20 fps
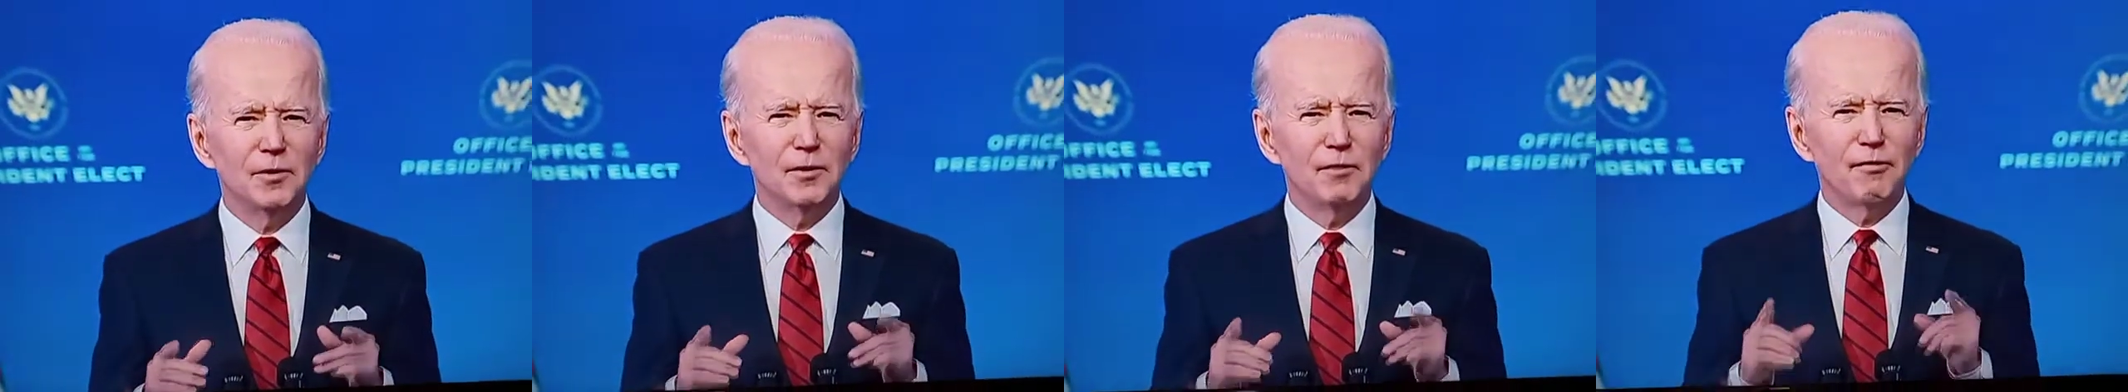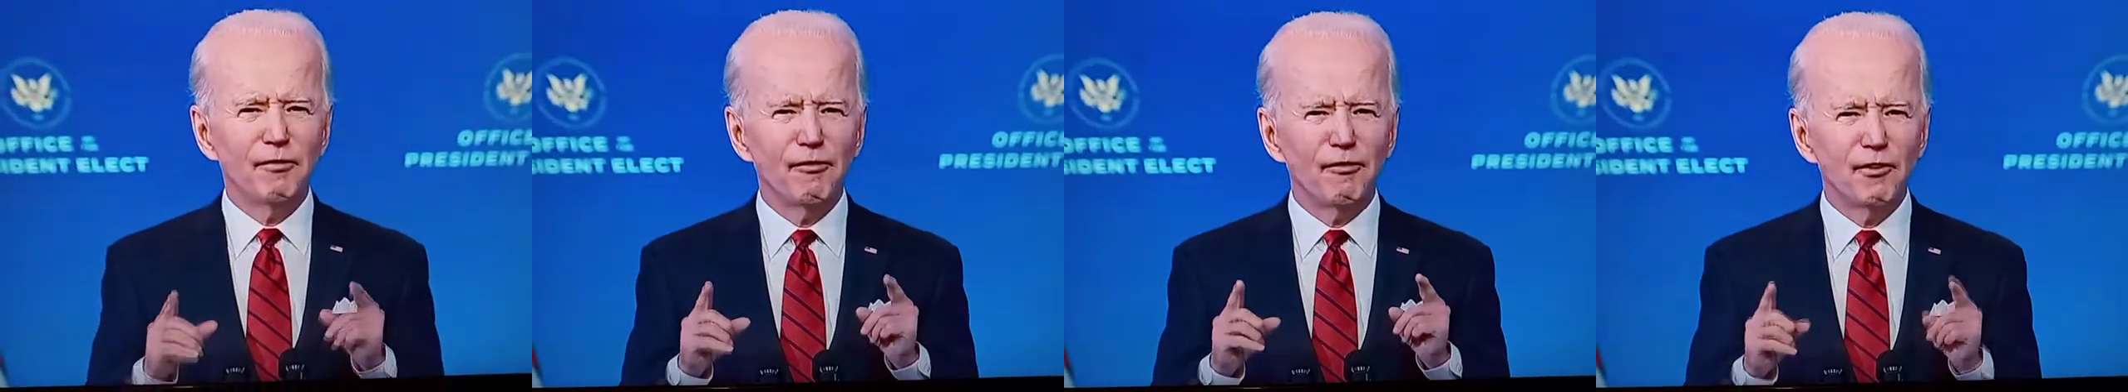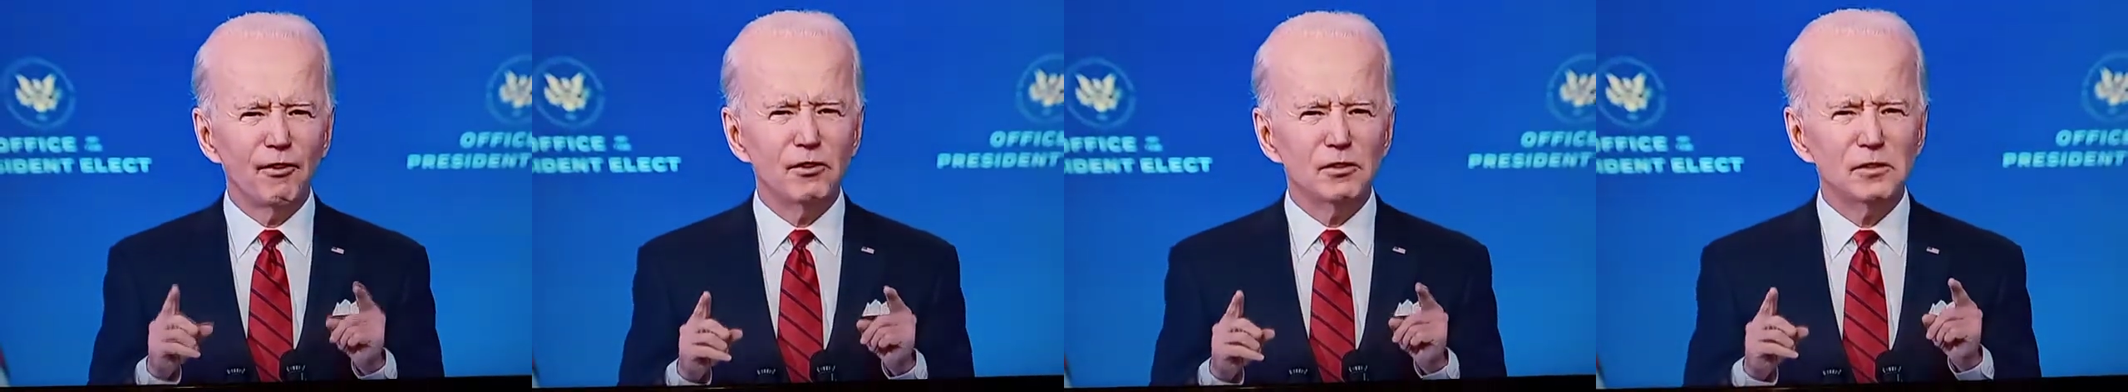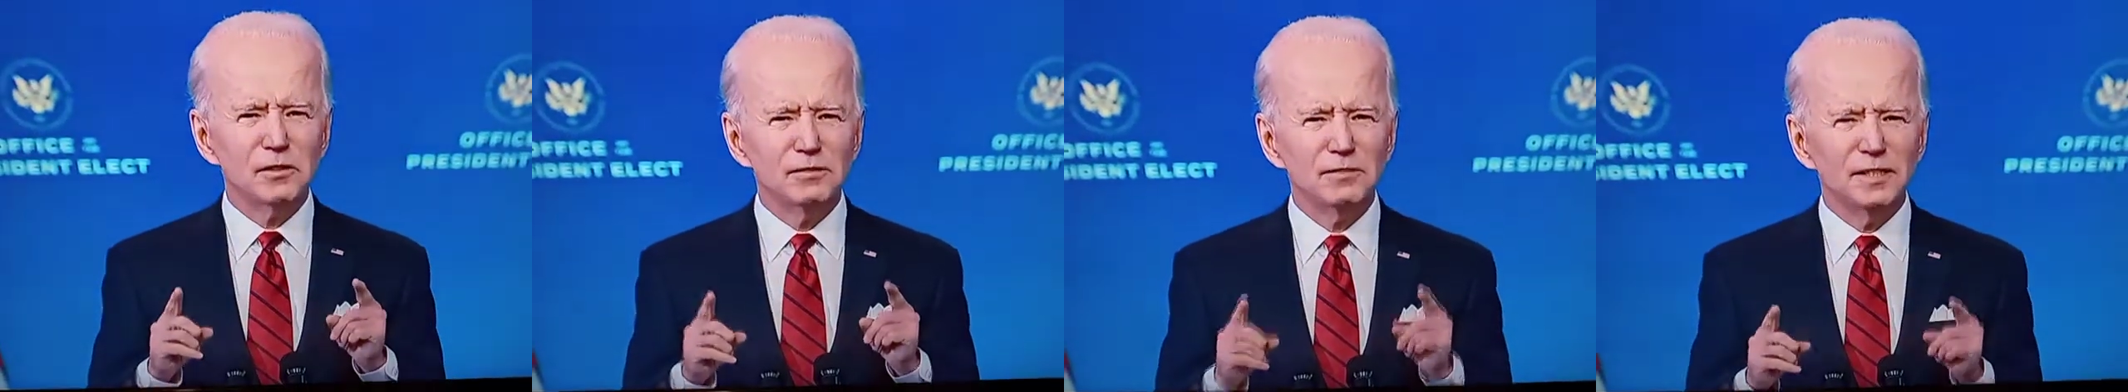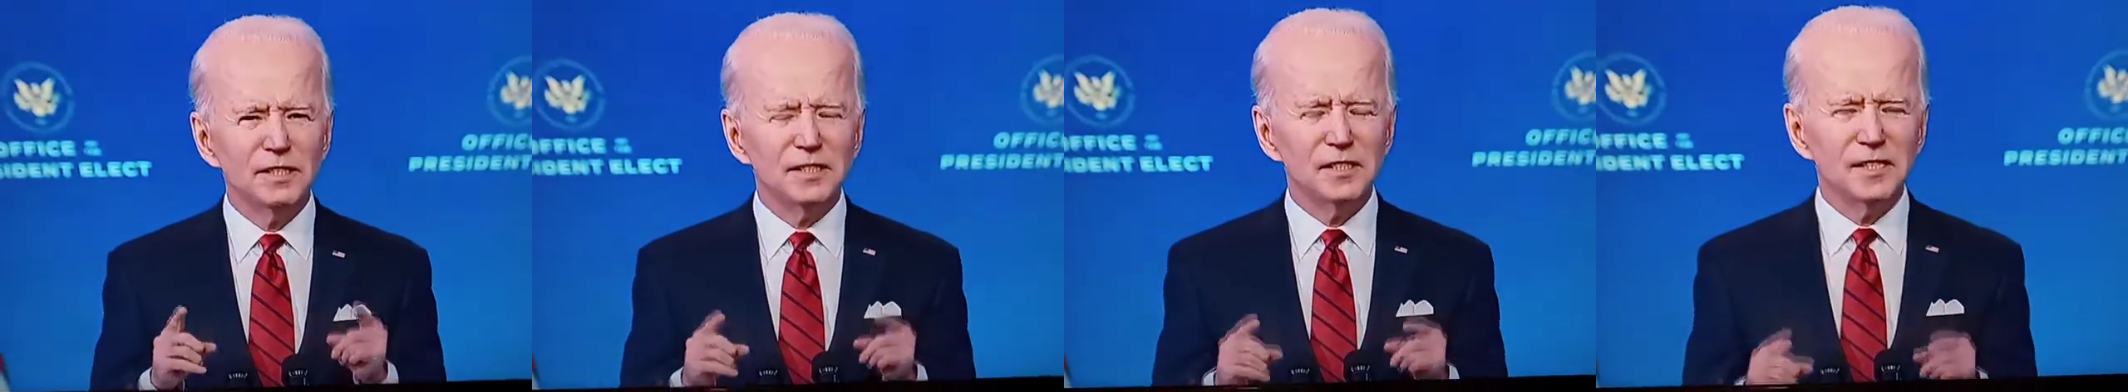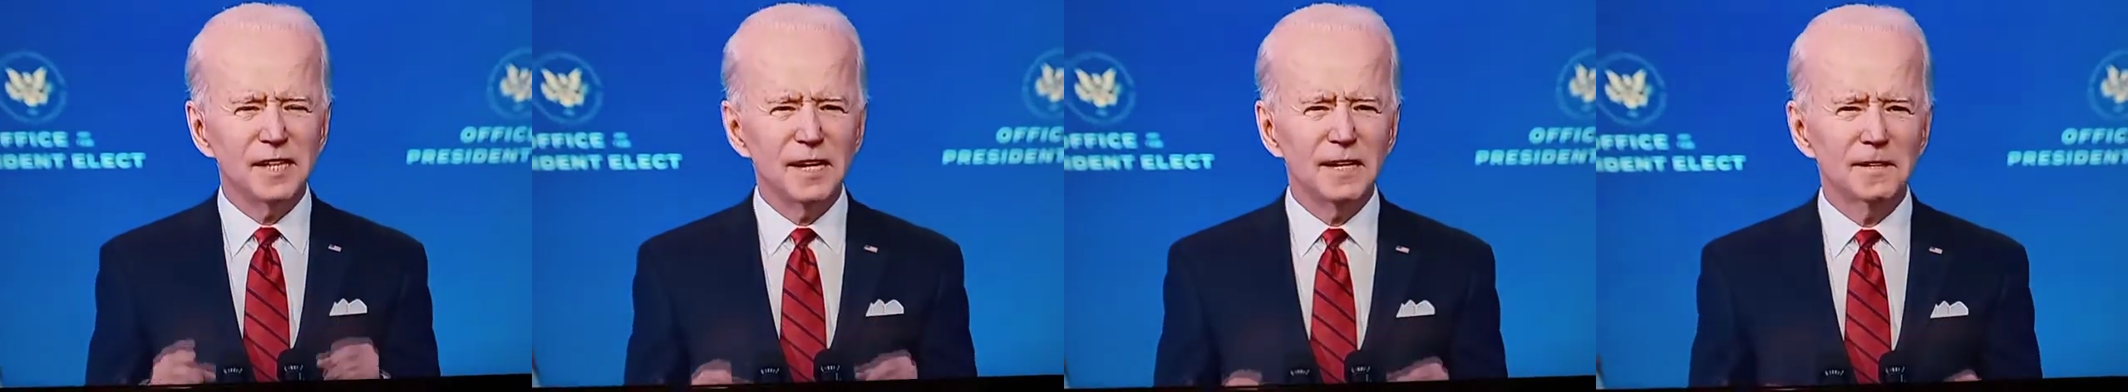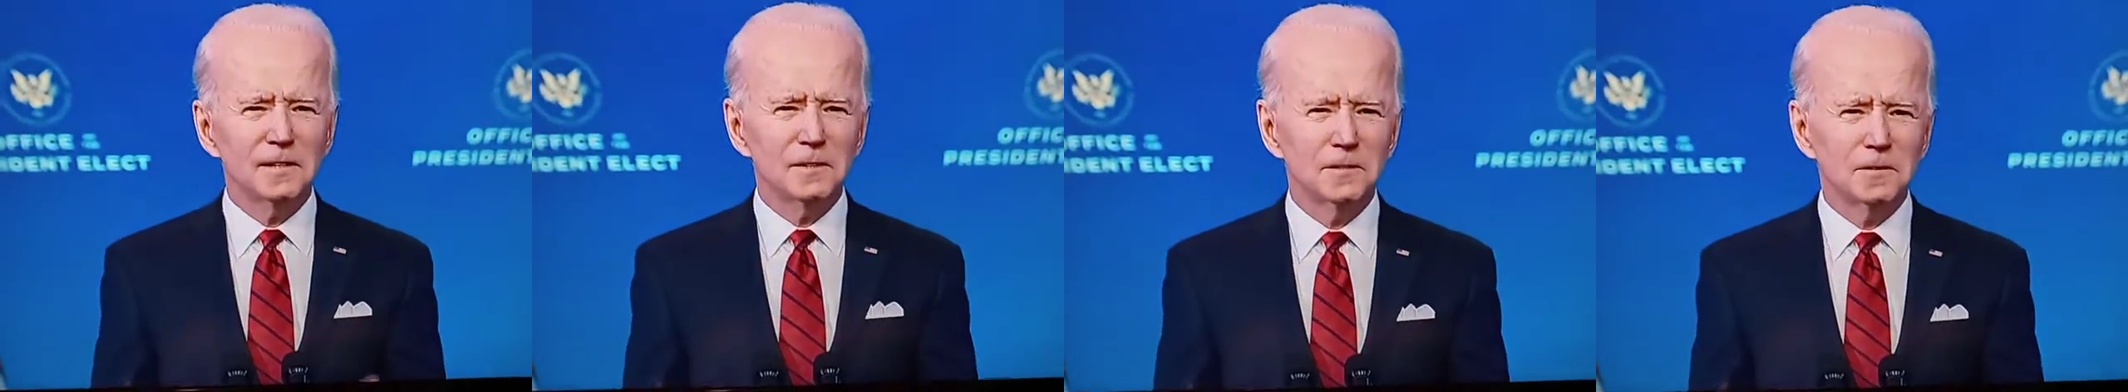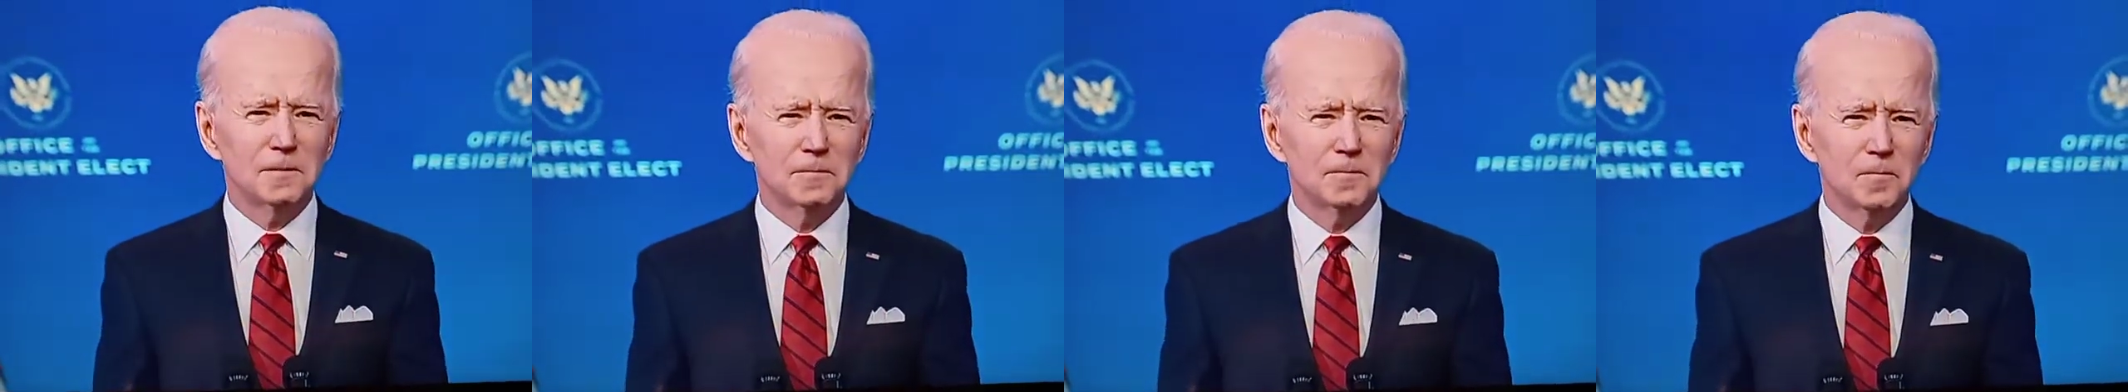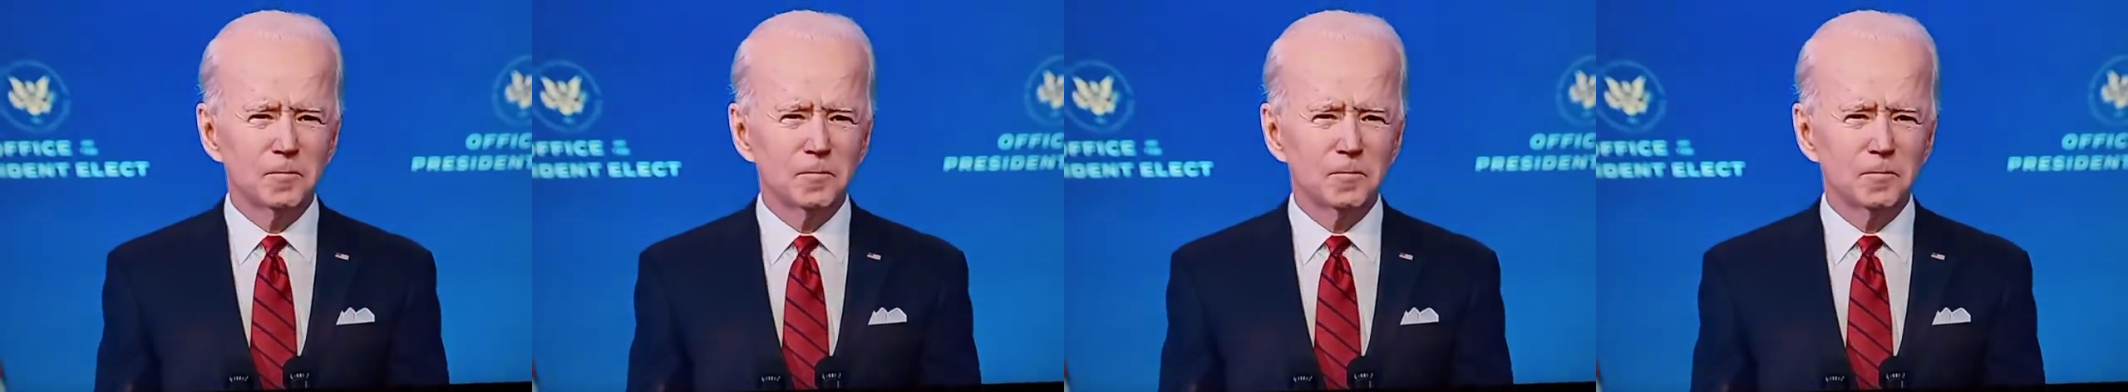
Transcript: the first of these centers.